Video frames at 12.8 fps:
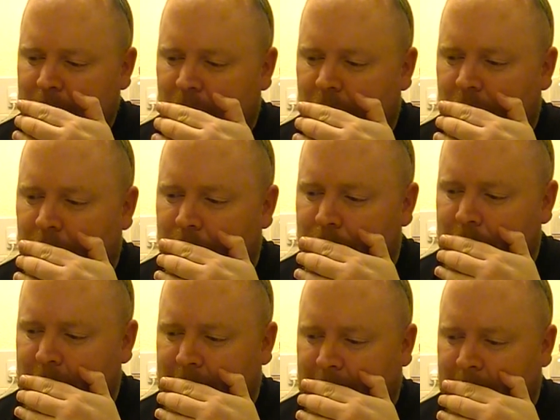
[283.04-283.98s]
Oh
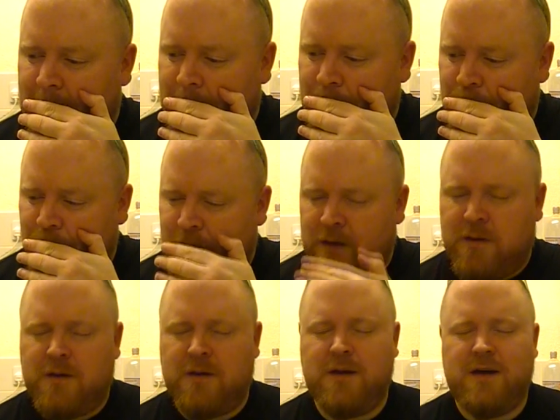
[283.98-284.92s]
man,
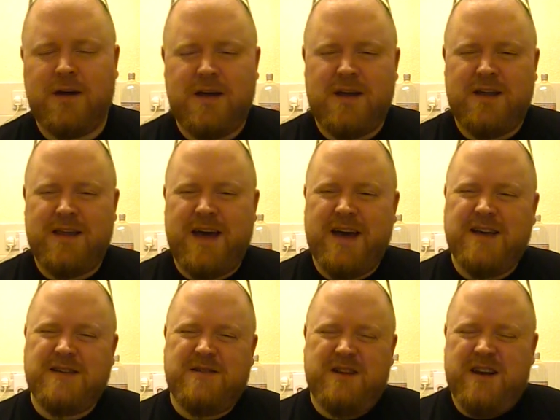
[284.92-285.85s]
that
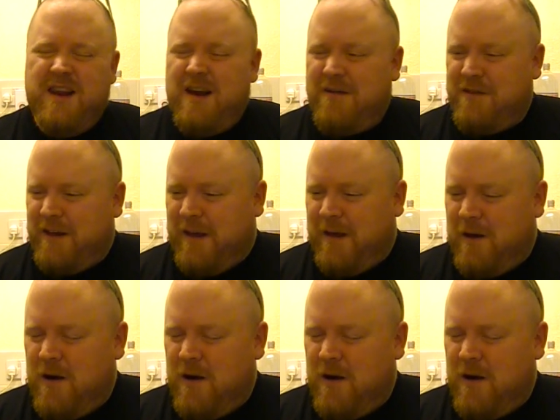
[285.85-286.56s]
is lovely.